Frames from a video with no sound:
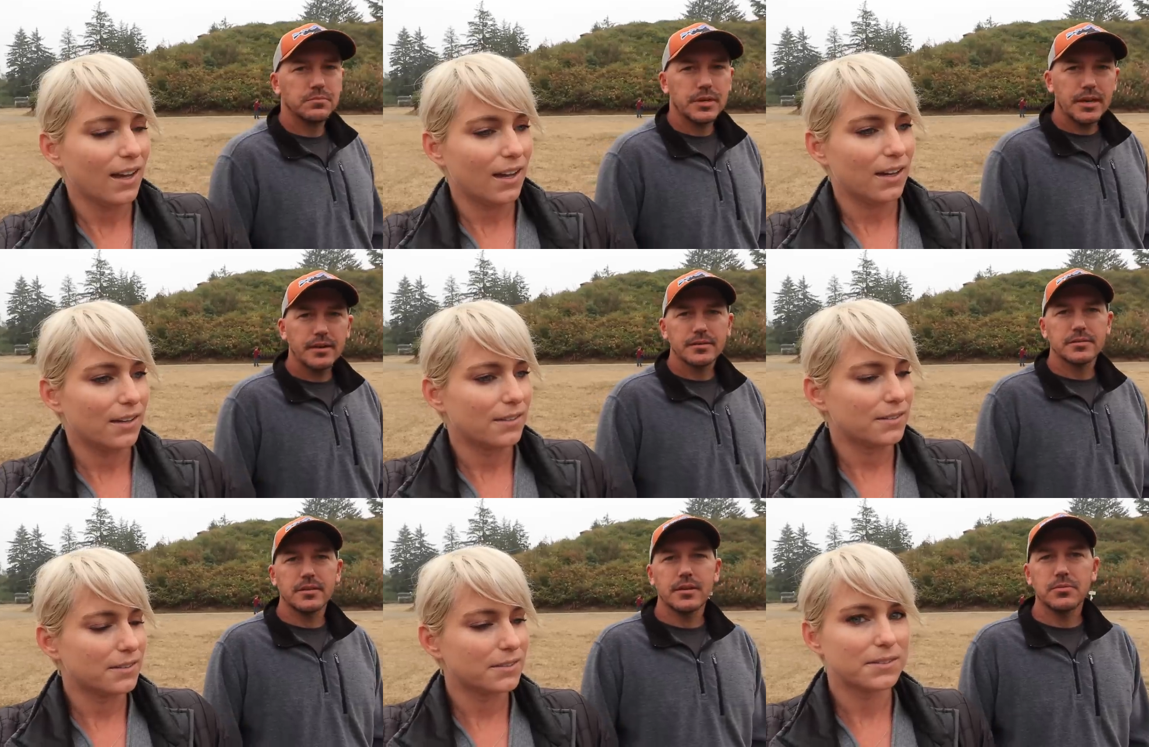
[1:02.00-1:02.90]
Speaker 1: But yeah,
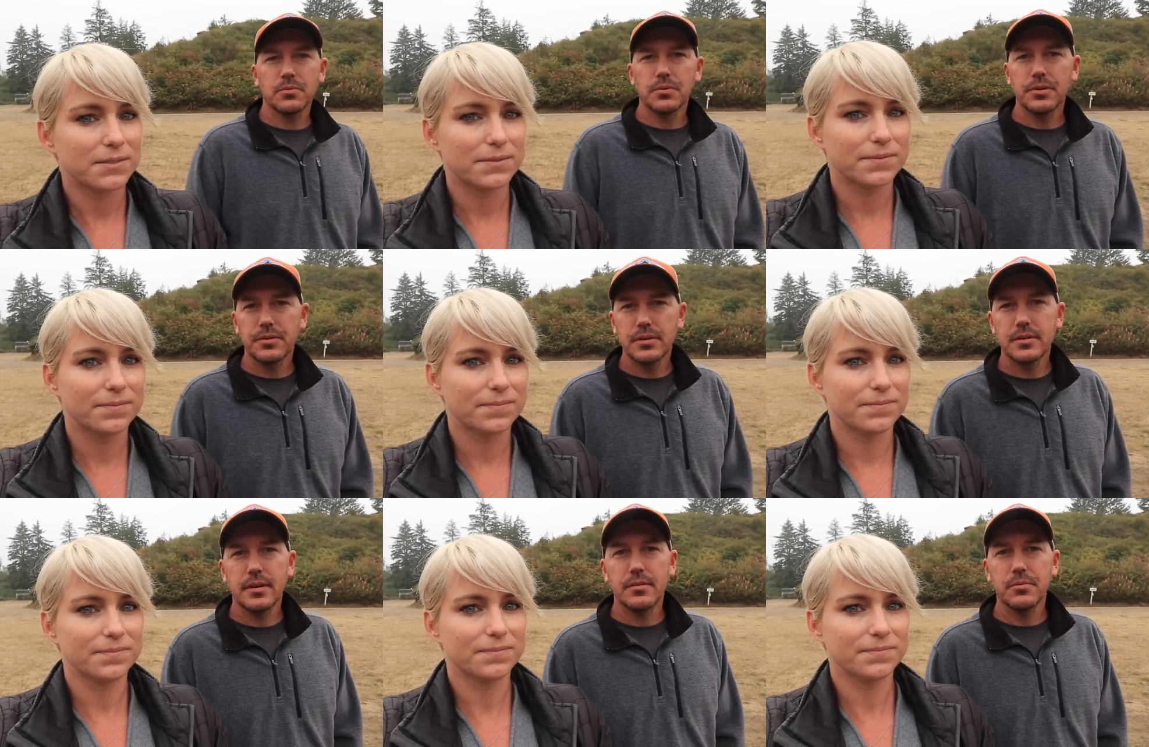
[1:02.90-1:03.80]
so that's what we're doing
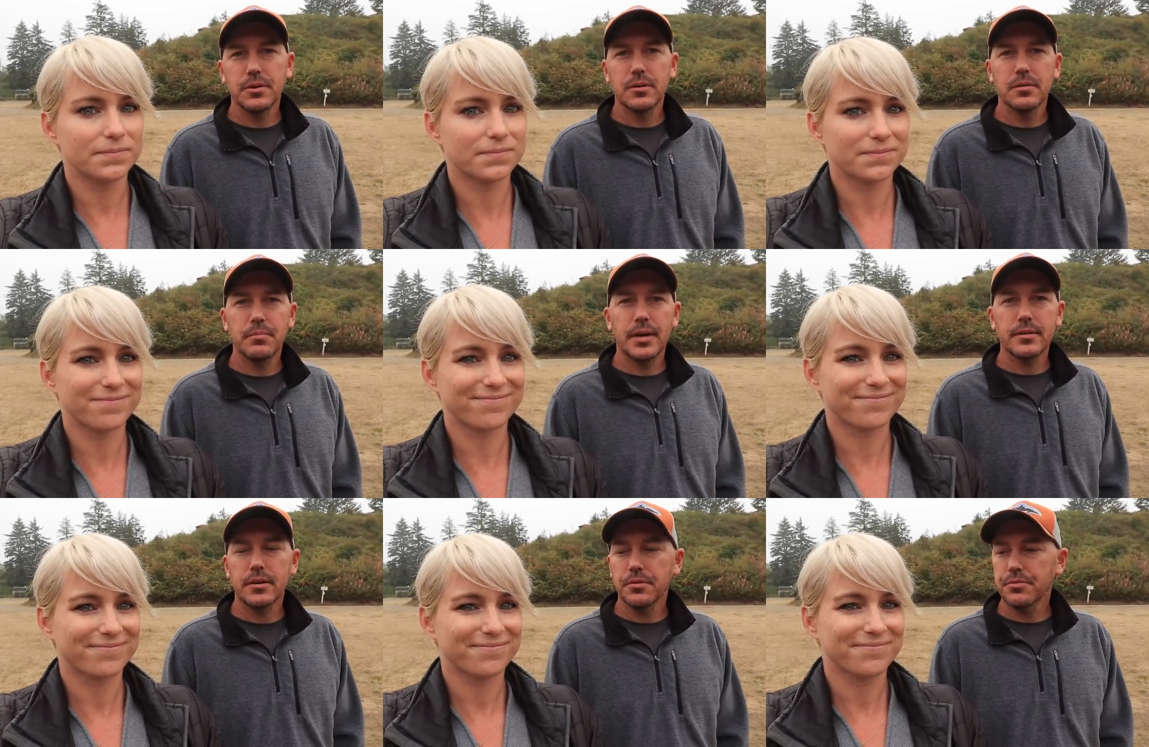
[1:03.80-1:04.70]
and we're about
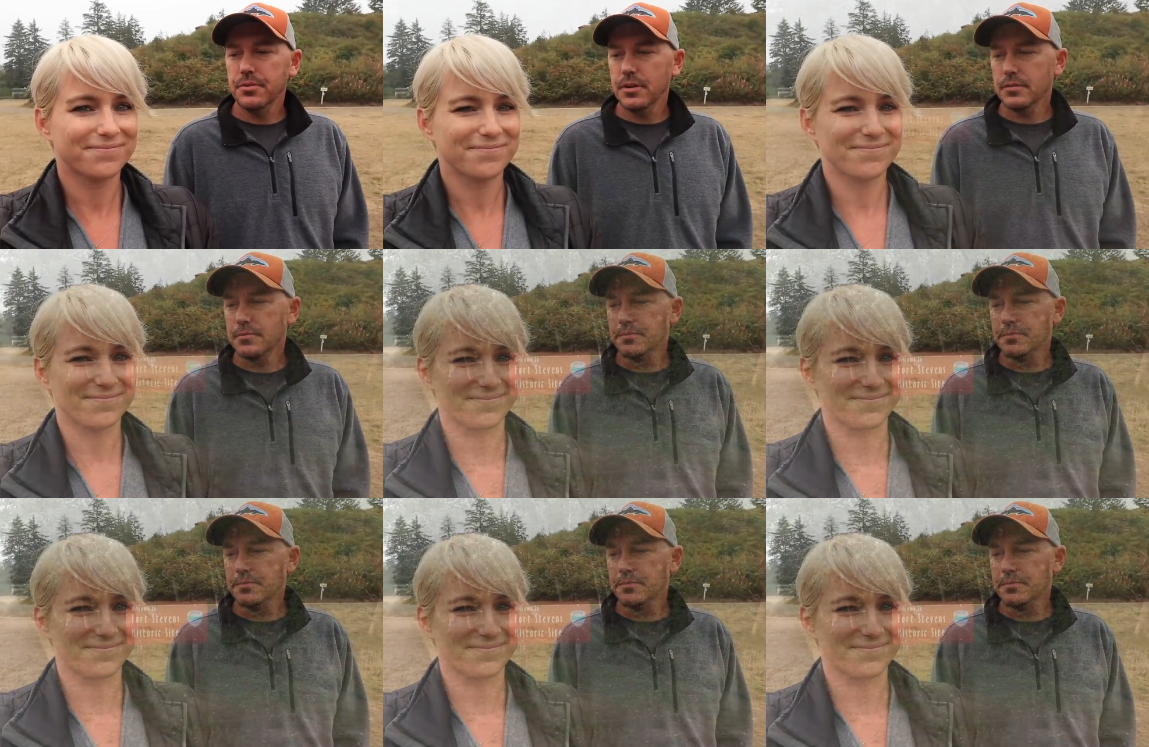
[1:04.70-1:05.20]
to go through it.